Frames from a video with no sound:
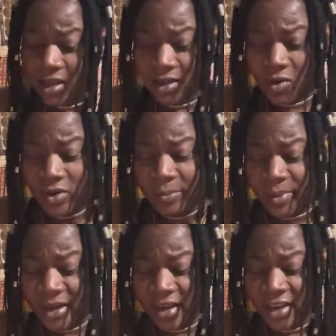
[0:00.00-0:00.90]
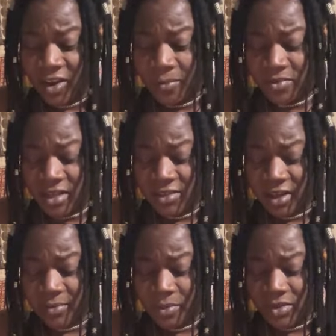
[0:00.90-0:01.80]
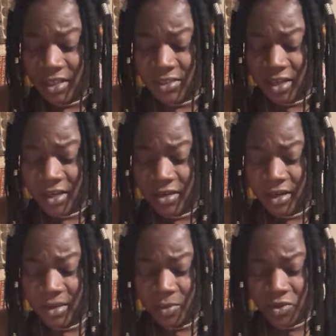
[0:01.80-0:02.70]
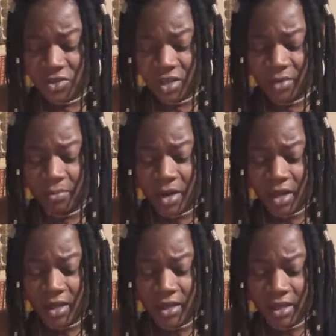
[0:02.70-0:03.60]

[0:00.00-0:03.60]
Codependent, obsession, possession, emotional block,